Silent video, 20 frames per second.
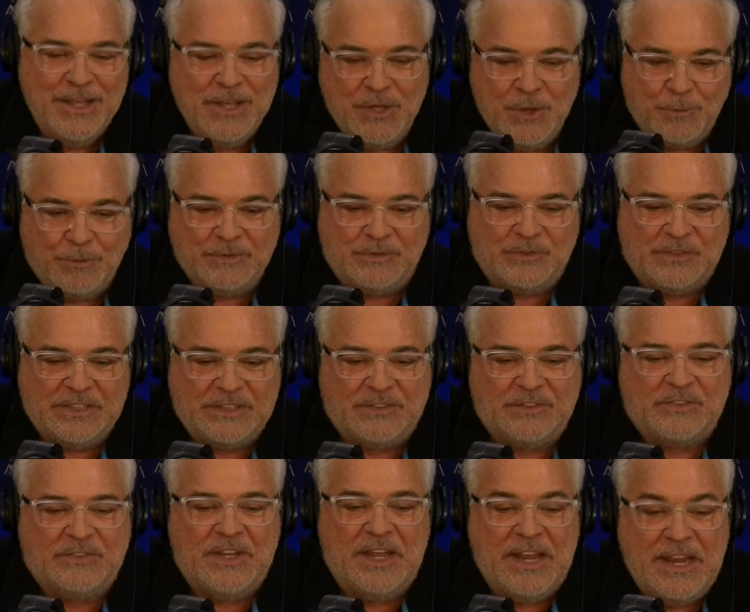You were
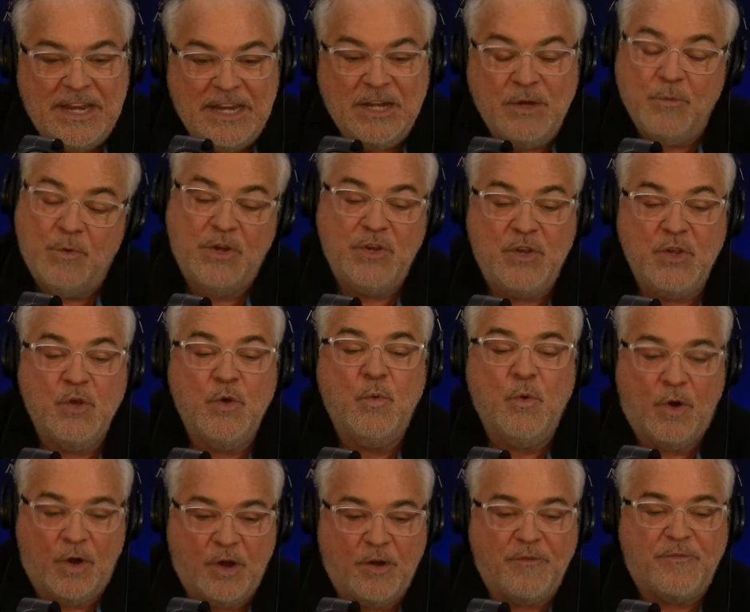16 when you
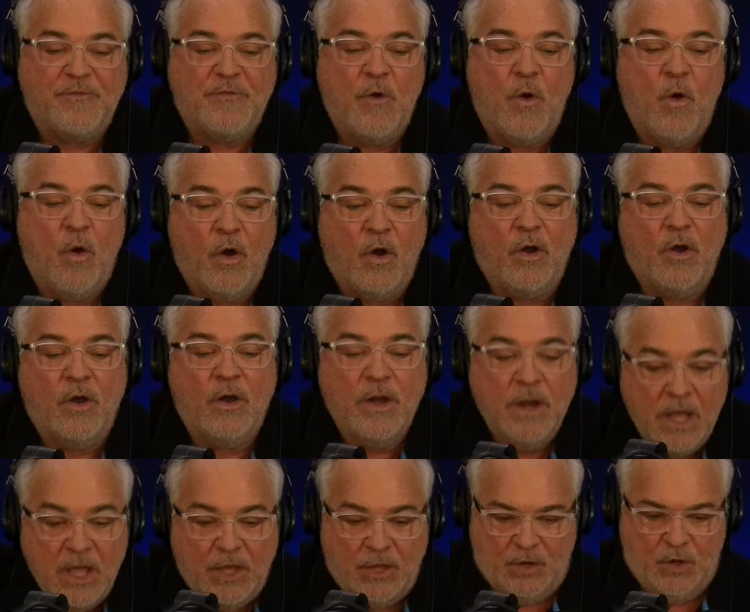were 4.
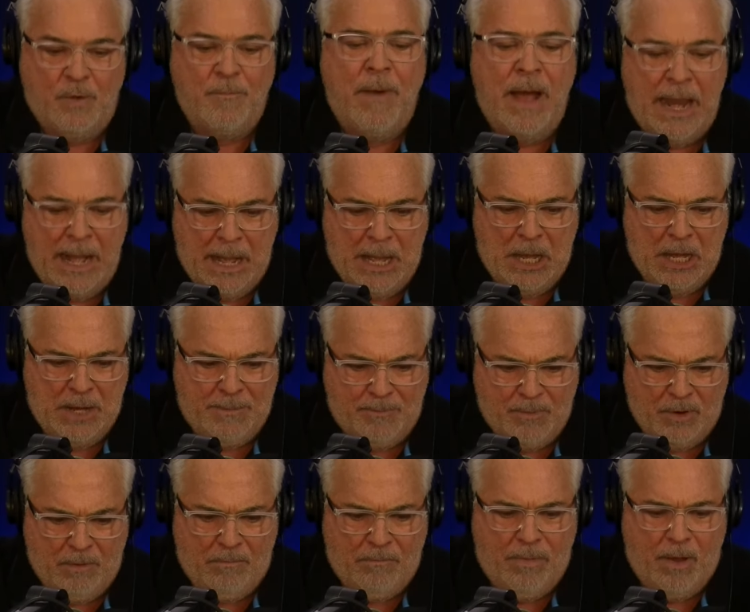You're my leap
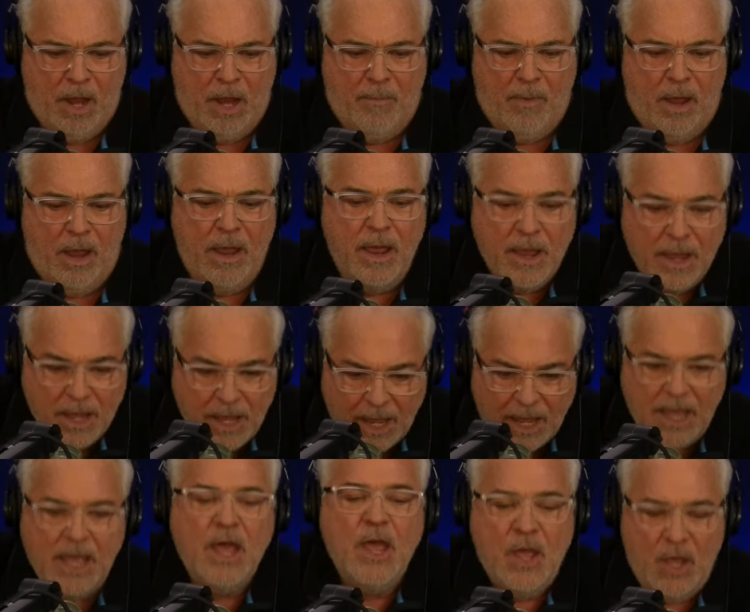year baby.
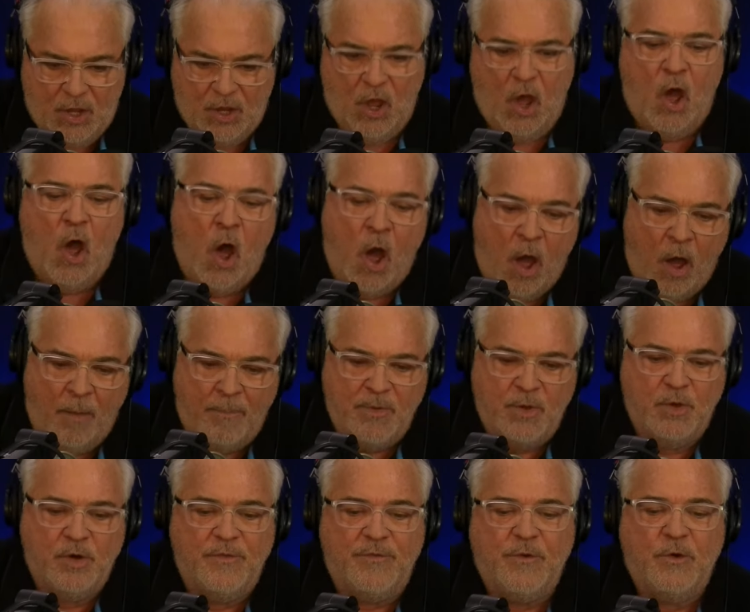You're
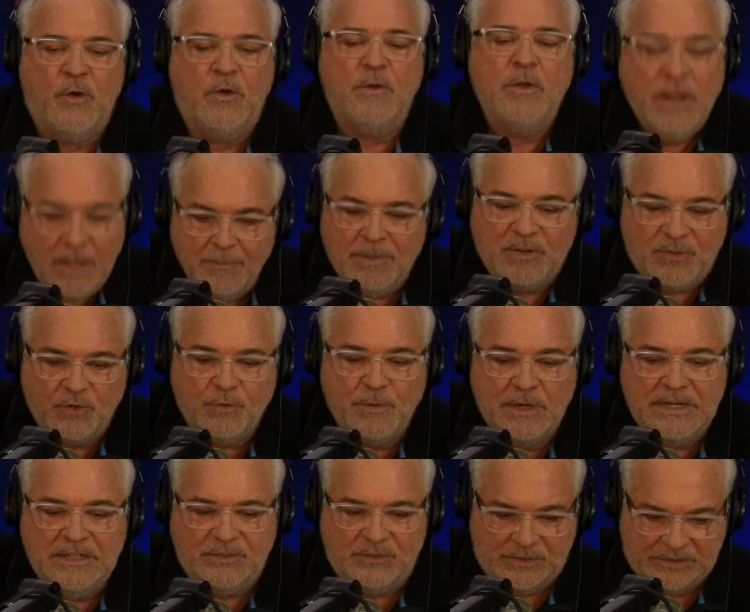beautiful, but you're
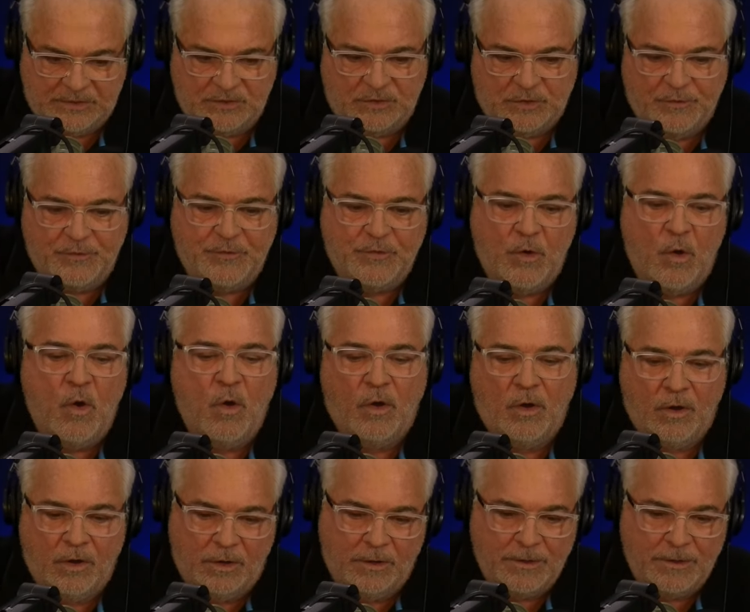really 64.